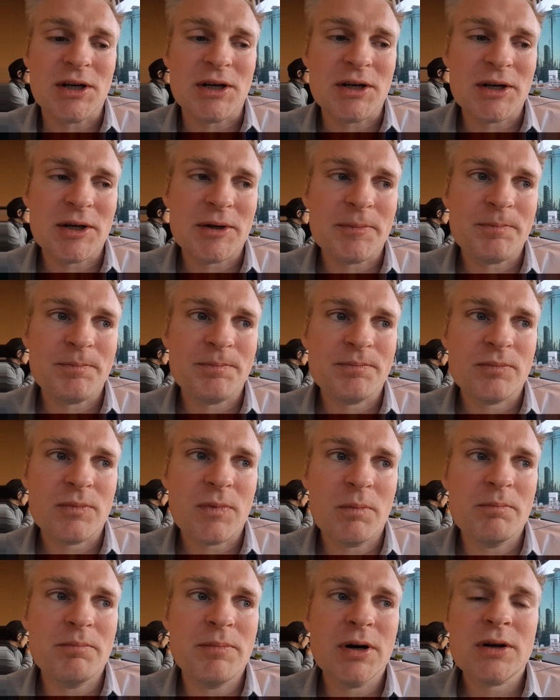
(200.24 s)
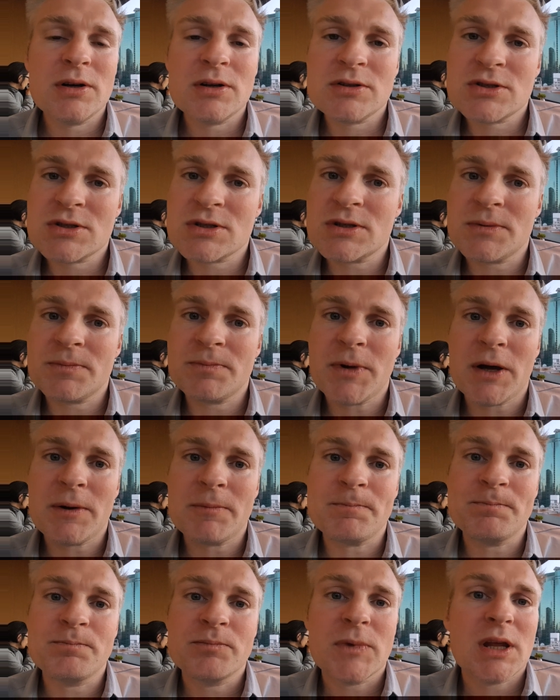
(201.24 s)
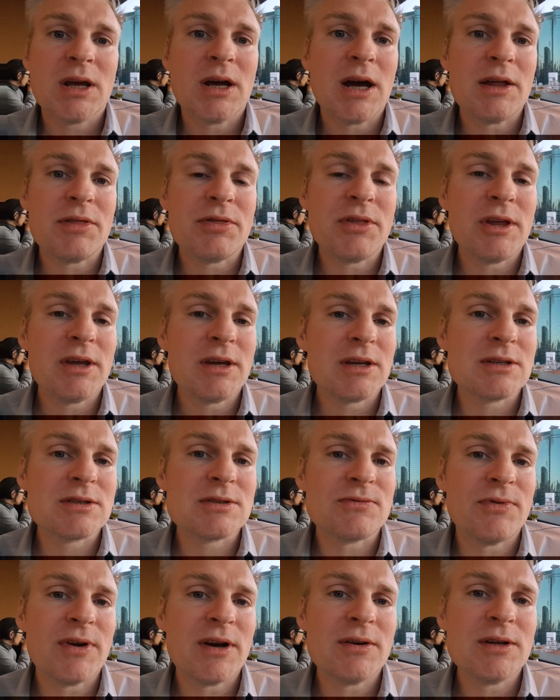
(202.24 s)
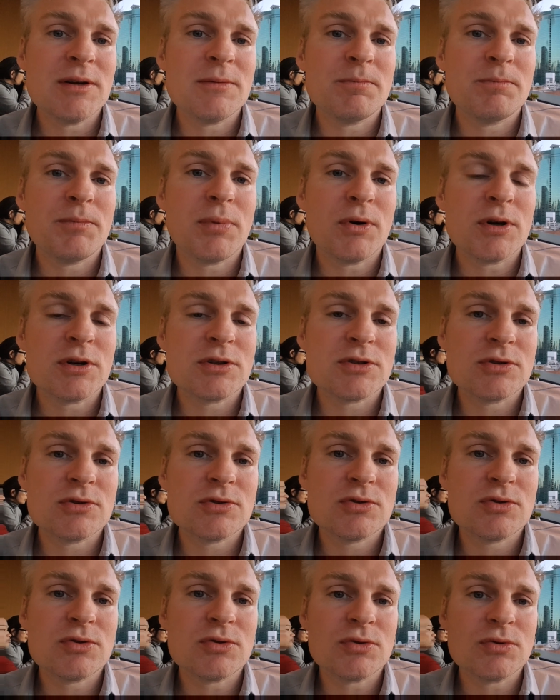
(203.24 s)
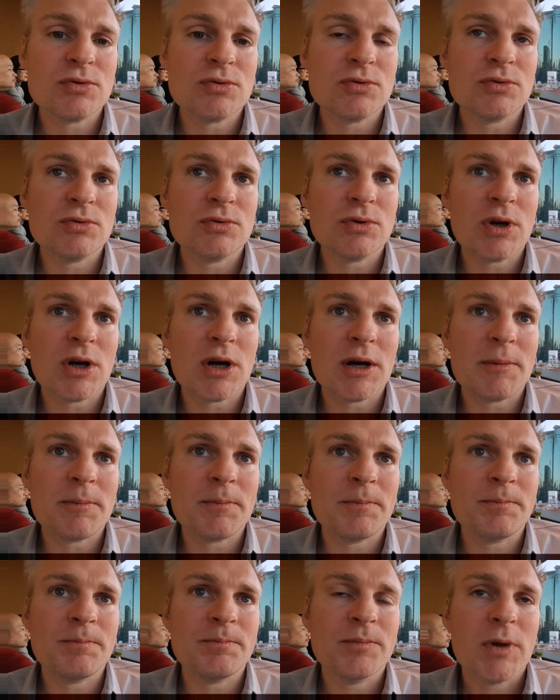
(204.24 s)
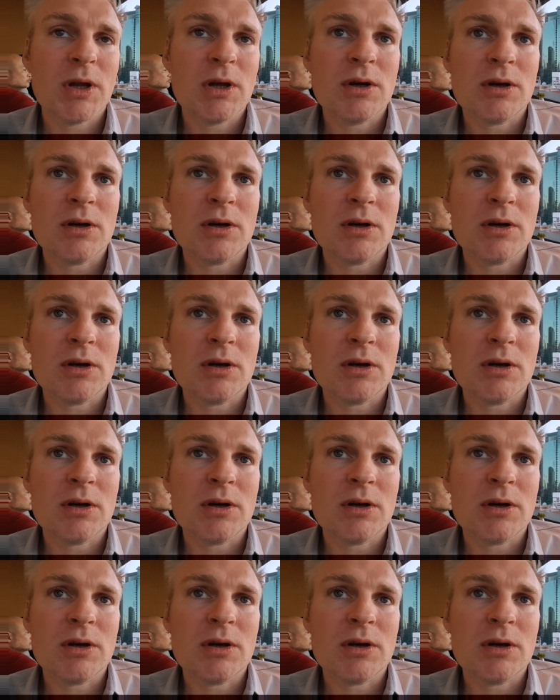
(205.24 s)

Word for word: Um, but um, I think it's very important to um,